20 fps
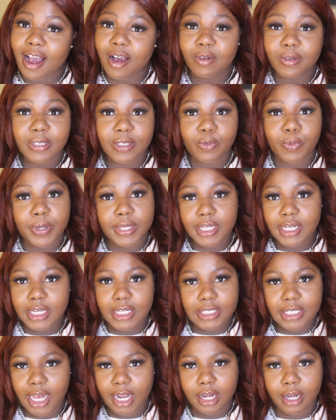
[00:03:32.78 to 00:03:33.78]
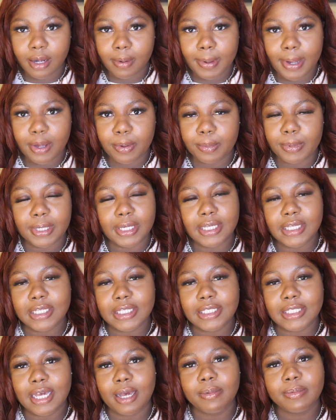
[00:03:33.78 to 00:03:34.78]
I was really excited about
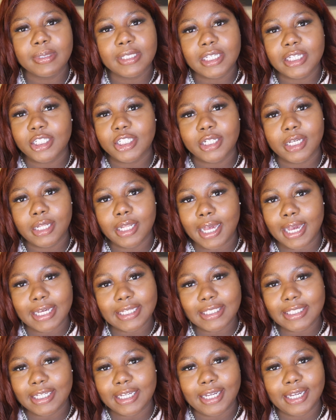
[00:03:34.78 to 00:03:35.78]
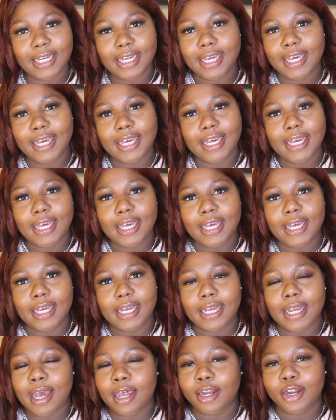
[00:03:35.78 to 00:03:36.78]
because I'm such a classy
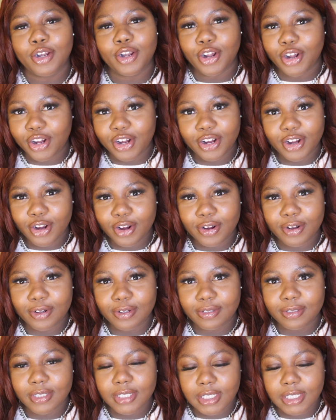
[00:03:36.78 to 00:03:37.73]
kind of nerd girl.